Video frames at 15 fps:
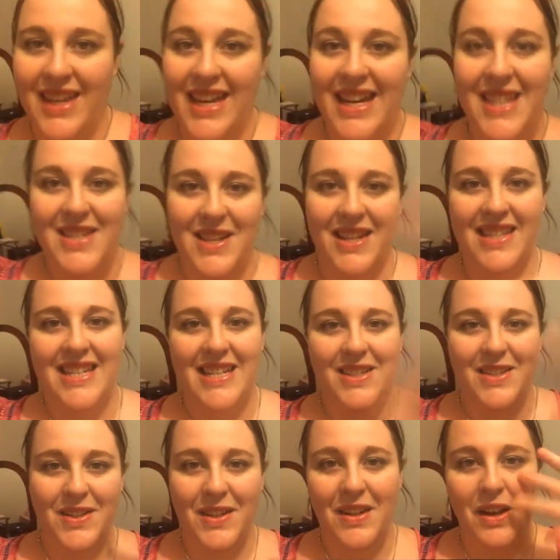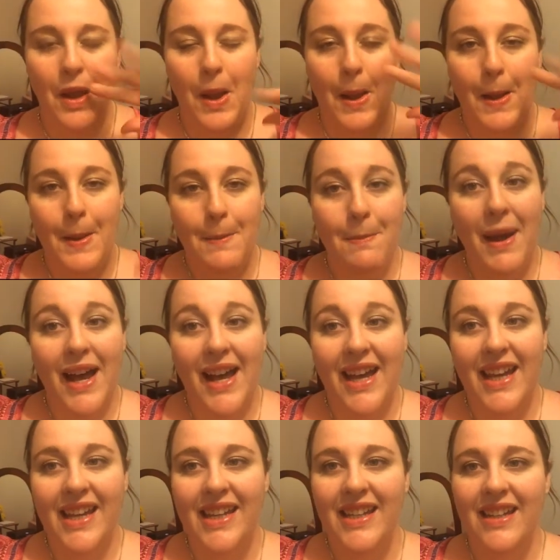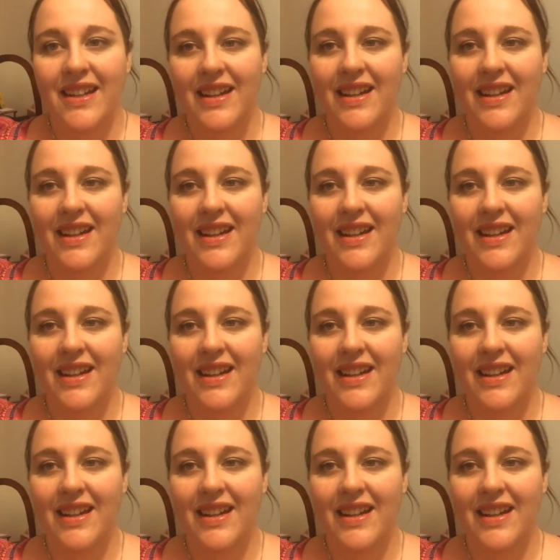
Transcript: yeah, so I'll see you soon. Bye!